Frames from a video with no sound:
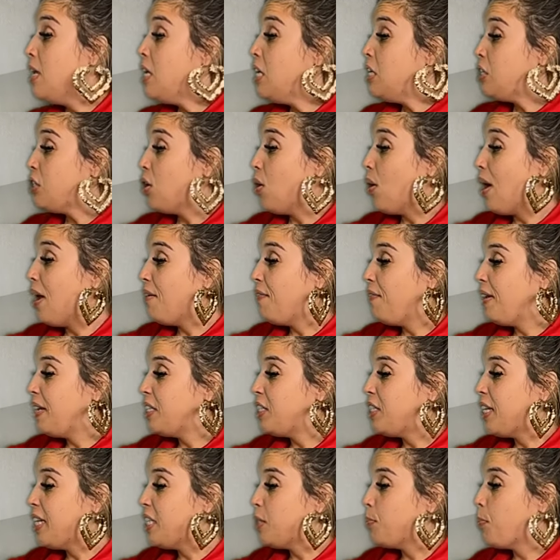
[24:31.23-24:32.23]
So
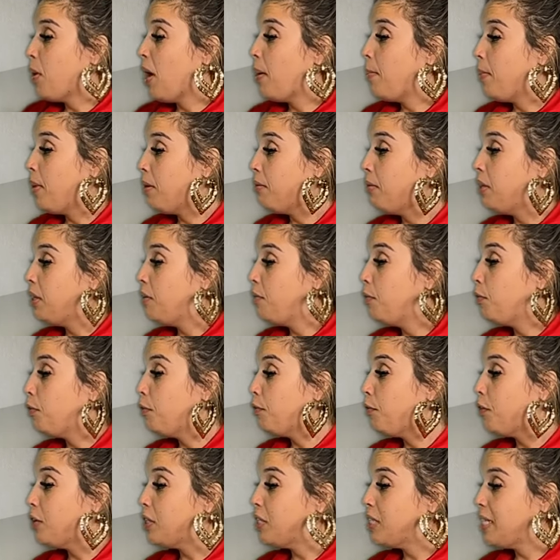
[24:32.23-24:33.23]
FHA is primarily for
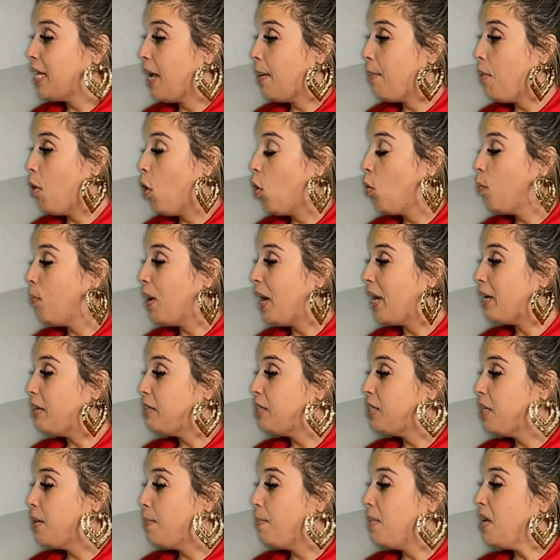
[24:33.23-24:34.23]
first-time
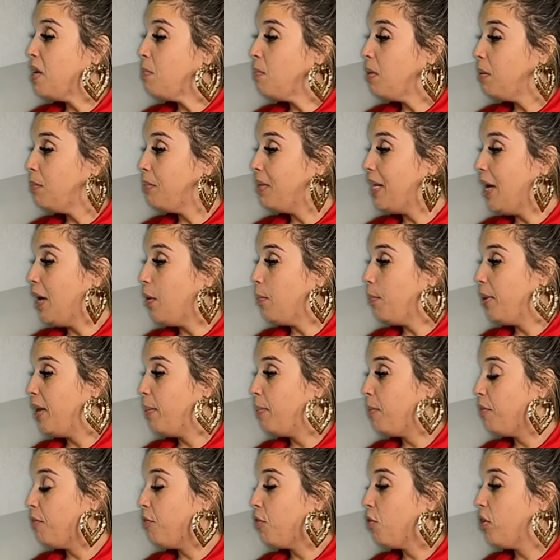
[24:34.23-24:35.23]
homebuyers. The minimum down
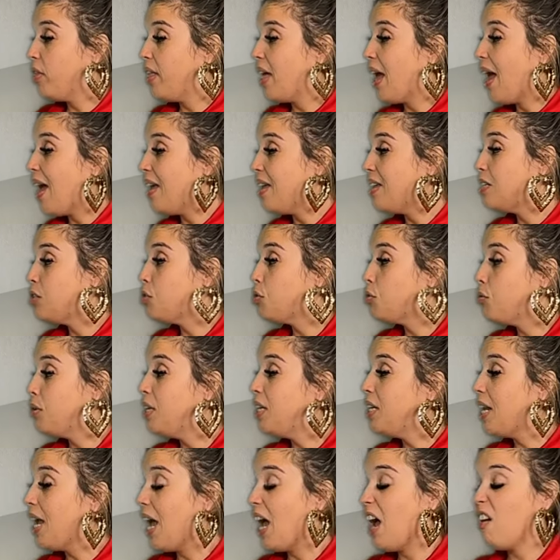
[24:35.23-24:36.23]
payment for that is
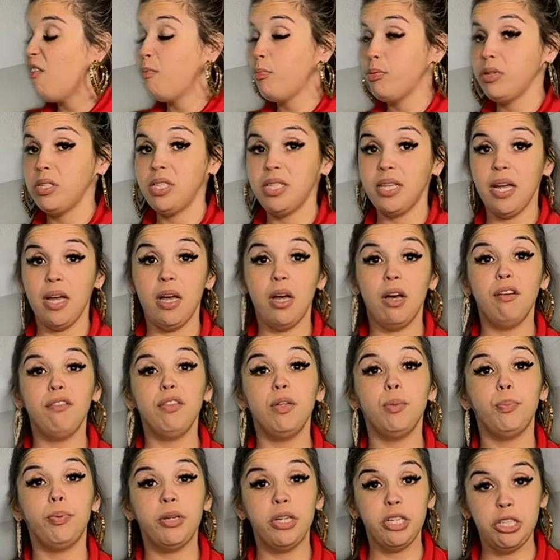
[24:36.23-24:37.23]
3.5% of
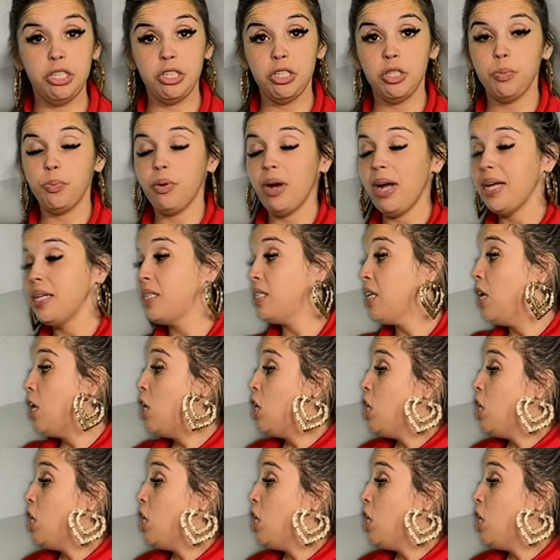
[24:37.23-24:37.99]
the purchase price.